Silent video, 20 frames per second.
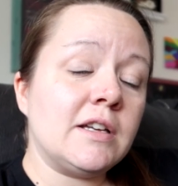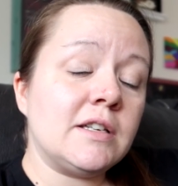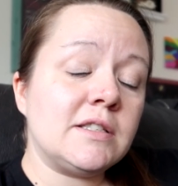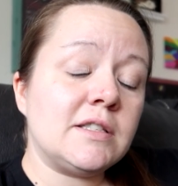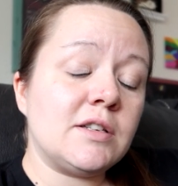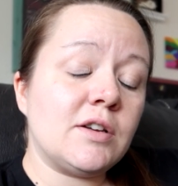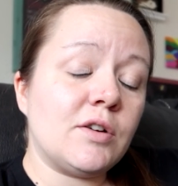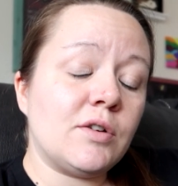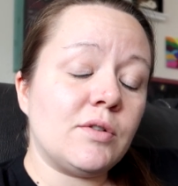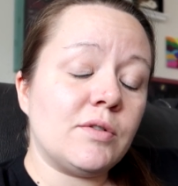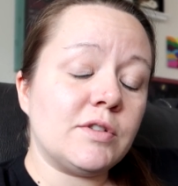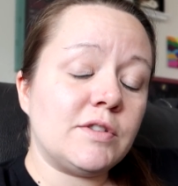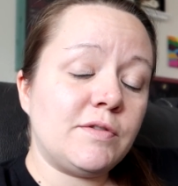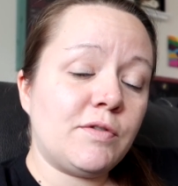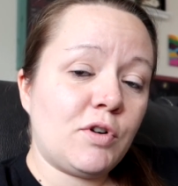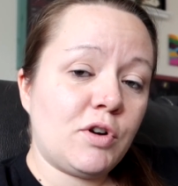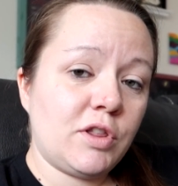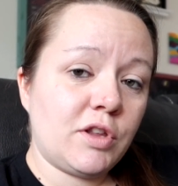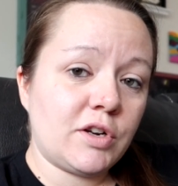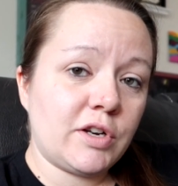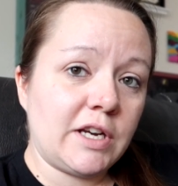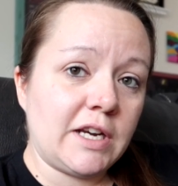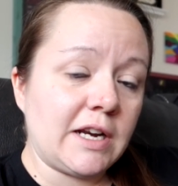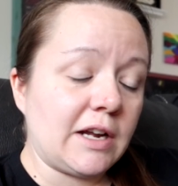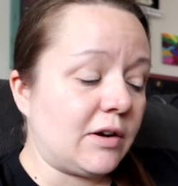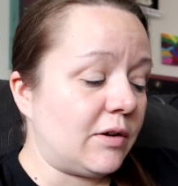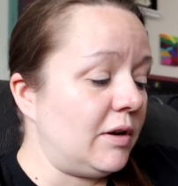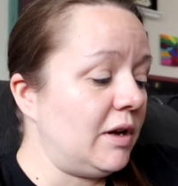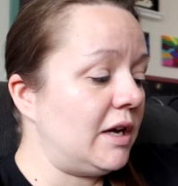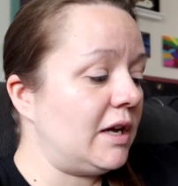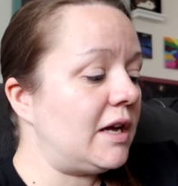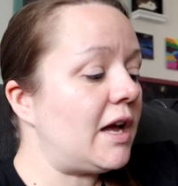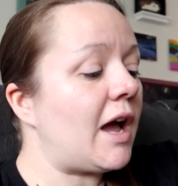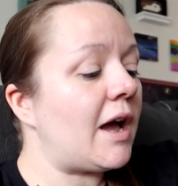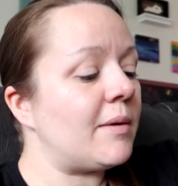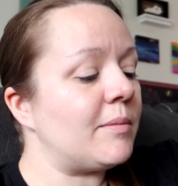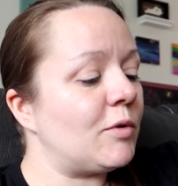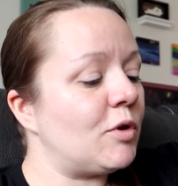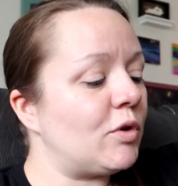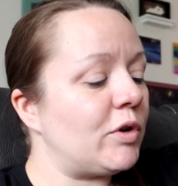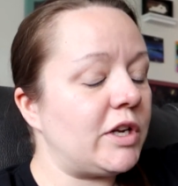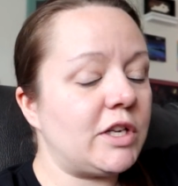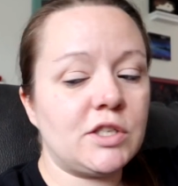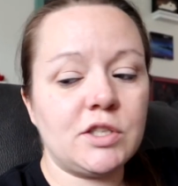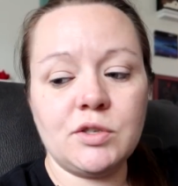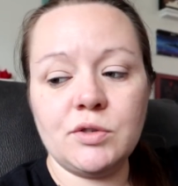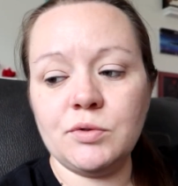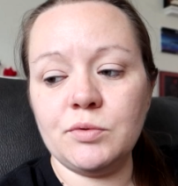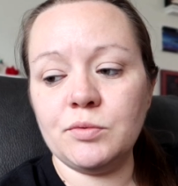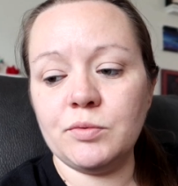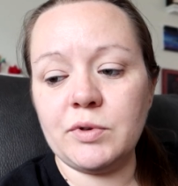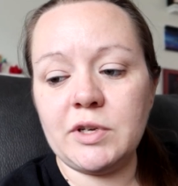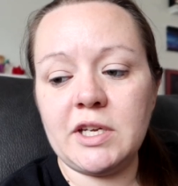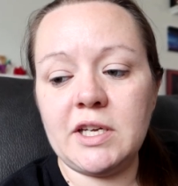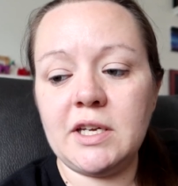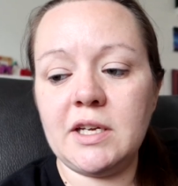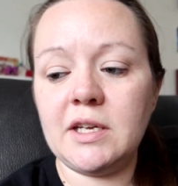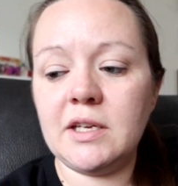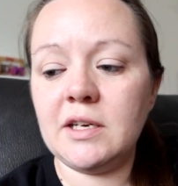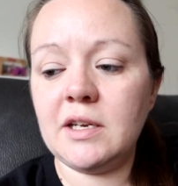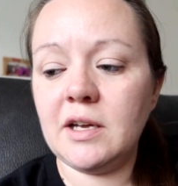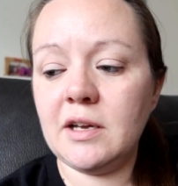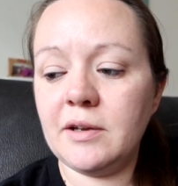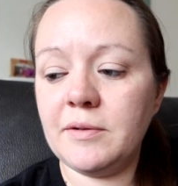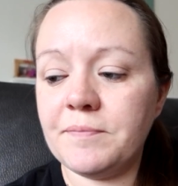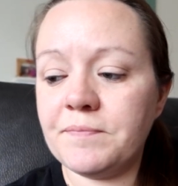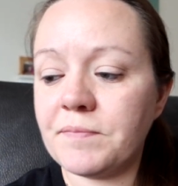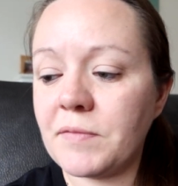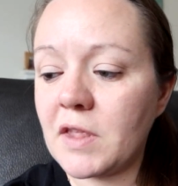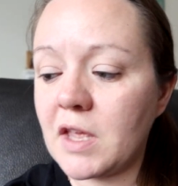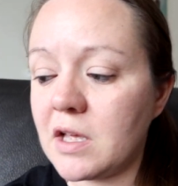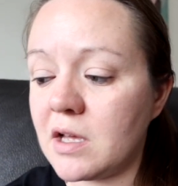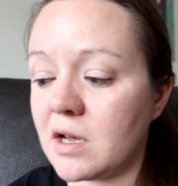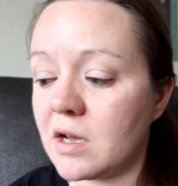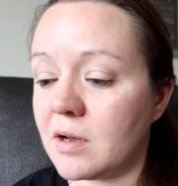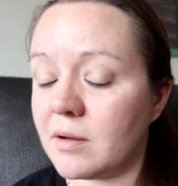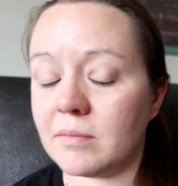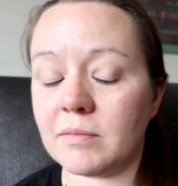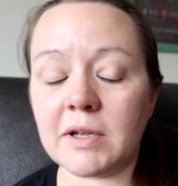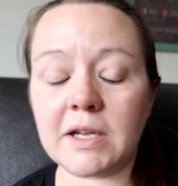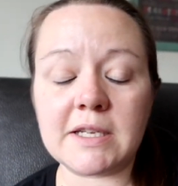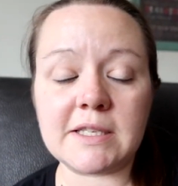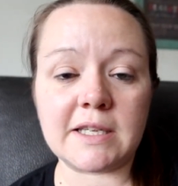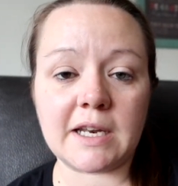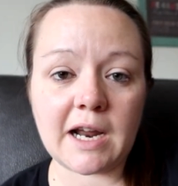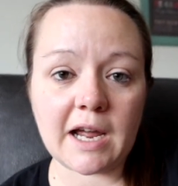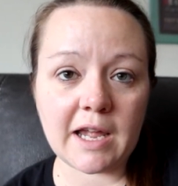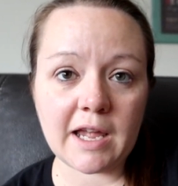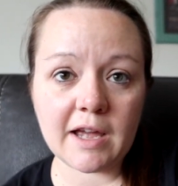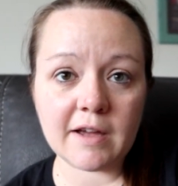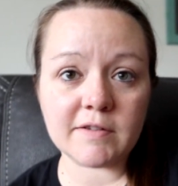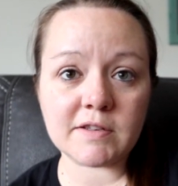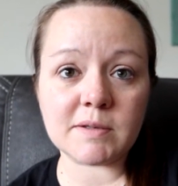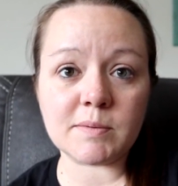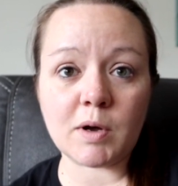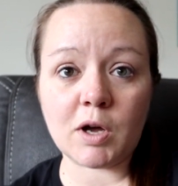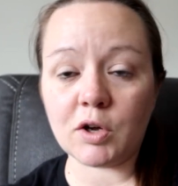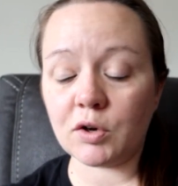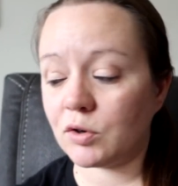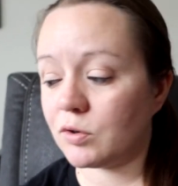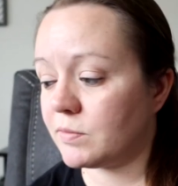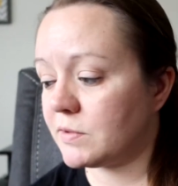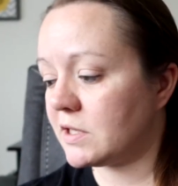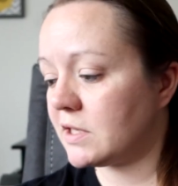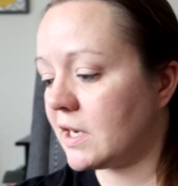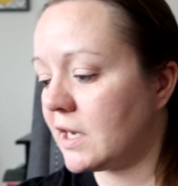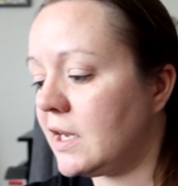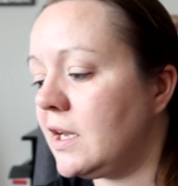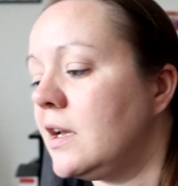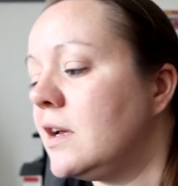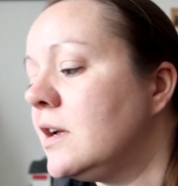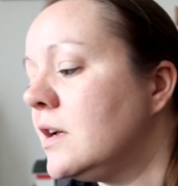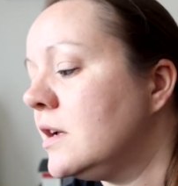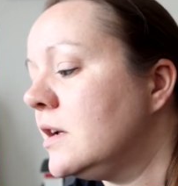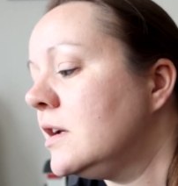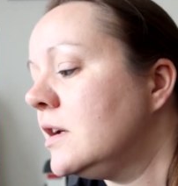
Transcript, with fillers: so it's 4:30 now i'm going to read um, like i said i have small group tonight